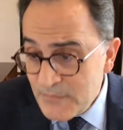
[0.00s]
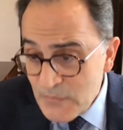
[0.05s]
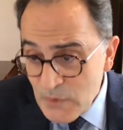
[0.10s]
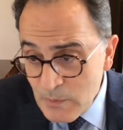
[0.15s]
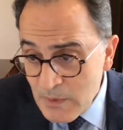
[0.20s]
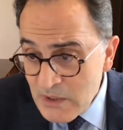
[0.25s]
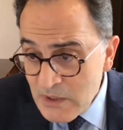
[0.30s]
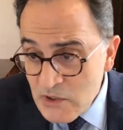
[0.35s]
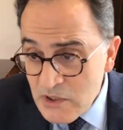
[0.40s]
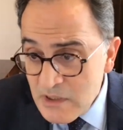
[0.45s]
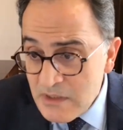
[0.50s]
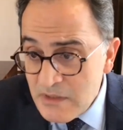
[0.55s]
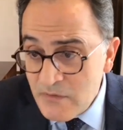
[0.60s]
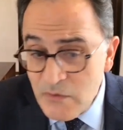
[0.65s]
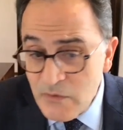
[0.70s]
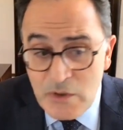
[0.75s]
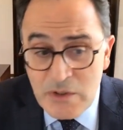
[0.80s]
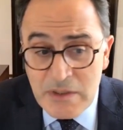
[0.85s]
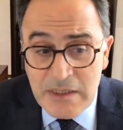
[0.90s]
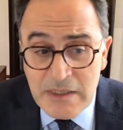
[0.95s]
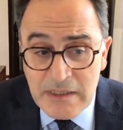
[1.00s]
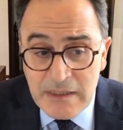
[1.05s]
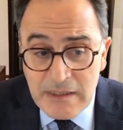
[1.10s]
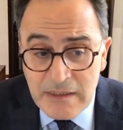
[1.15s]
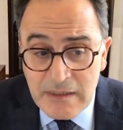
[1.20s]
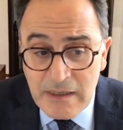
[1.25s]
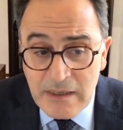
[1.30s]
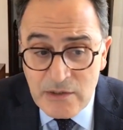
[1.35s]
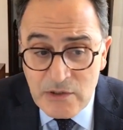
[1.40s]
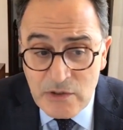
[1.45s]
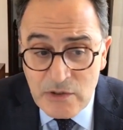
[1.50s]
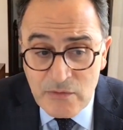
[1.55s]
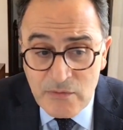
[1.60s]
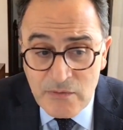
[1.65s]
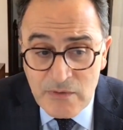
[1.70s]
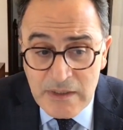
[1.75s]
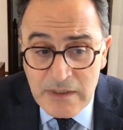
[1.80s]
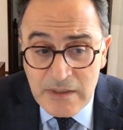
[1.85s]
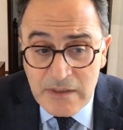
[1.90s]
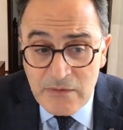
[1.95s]
You mentioned fostering a culture
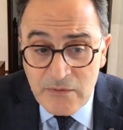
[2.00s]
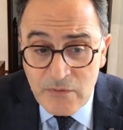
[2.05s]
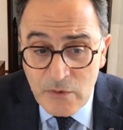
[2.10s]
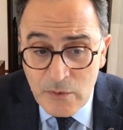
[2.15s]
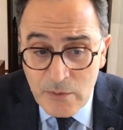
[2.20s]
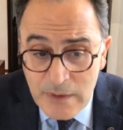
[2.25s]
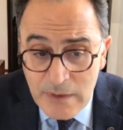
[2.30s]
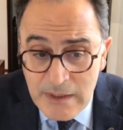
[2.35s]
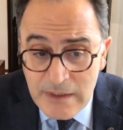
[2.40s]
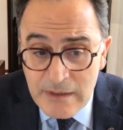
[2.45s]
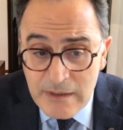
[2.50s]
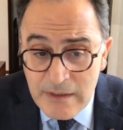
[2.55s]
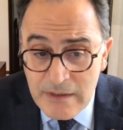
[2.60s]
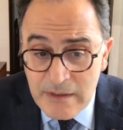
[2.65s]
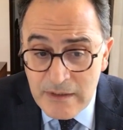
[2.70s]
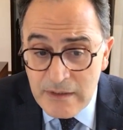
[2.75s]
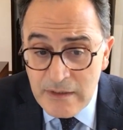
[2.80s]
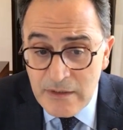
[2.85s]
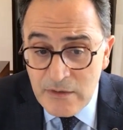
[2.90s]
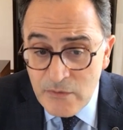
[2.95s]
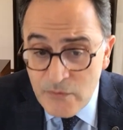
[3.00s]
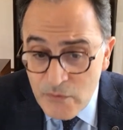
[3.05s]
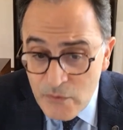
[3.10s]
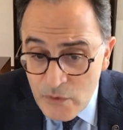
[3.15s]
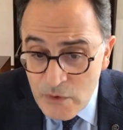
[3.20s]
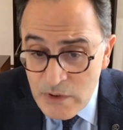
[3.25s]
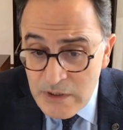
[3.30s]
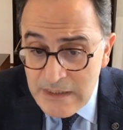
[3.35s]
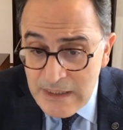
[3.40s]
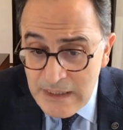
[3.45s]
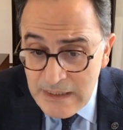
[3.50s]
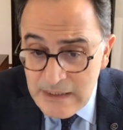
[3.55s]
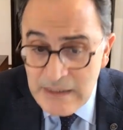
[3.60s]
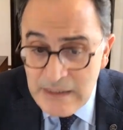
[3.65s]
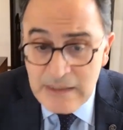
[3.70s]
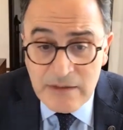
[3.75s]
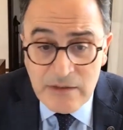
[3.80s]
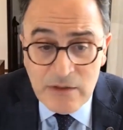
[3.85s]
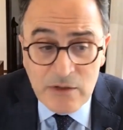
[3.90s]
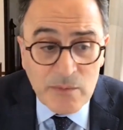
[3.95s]
of care for one another and of course
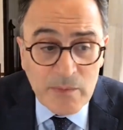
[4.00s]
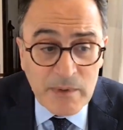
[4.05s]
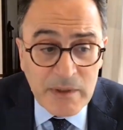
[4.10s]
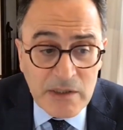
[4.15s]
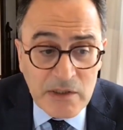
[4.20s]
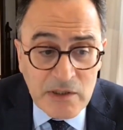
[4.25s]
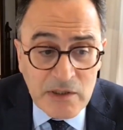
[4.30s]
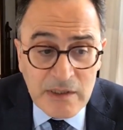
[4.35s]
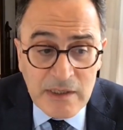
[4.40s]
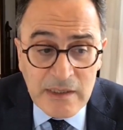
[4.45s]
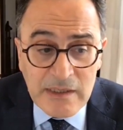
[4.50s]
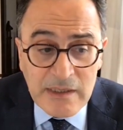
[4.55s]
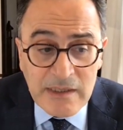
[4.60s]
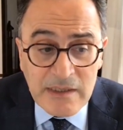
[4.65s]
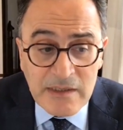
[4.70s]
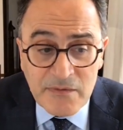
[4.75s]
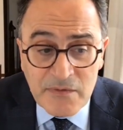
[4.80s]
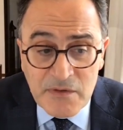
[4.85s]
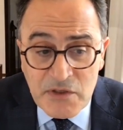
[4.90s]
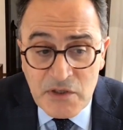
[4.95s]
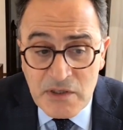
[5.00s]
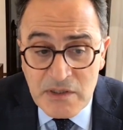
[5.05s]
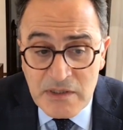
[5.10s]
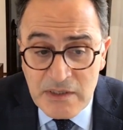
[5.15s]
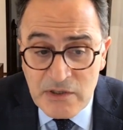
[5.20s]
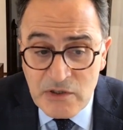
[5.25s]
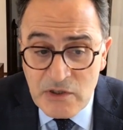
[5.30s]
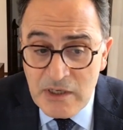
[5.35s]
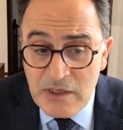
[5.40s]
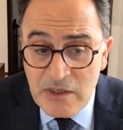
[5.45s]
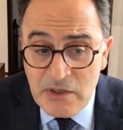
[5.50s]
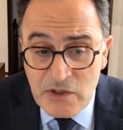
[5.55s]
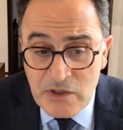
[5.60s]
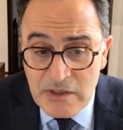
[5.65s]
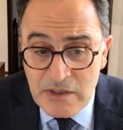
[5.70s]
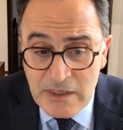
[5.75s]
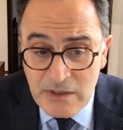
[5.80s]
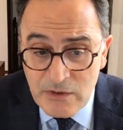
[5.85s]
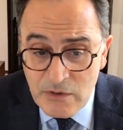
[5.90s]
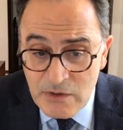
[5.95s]
tackling the operational and efficiency
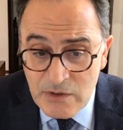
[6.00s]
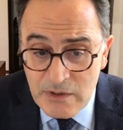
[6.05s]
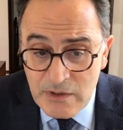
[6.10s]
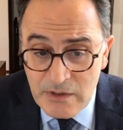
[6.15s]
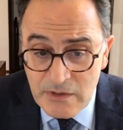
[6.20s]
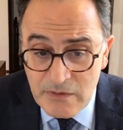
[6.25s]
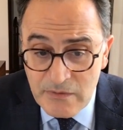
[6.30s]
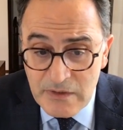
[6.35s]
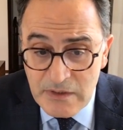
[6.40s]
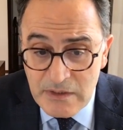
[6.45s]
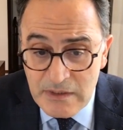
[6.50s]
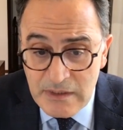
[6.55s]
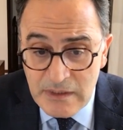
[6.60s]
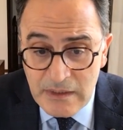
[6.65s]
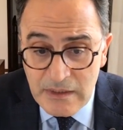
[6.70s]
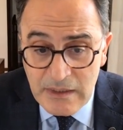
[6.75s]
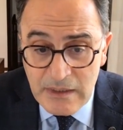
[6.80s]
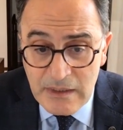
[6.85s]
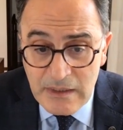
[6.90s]
challenges across the university.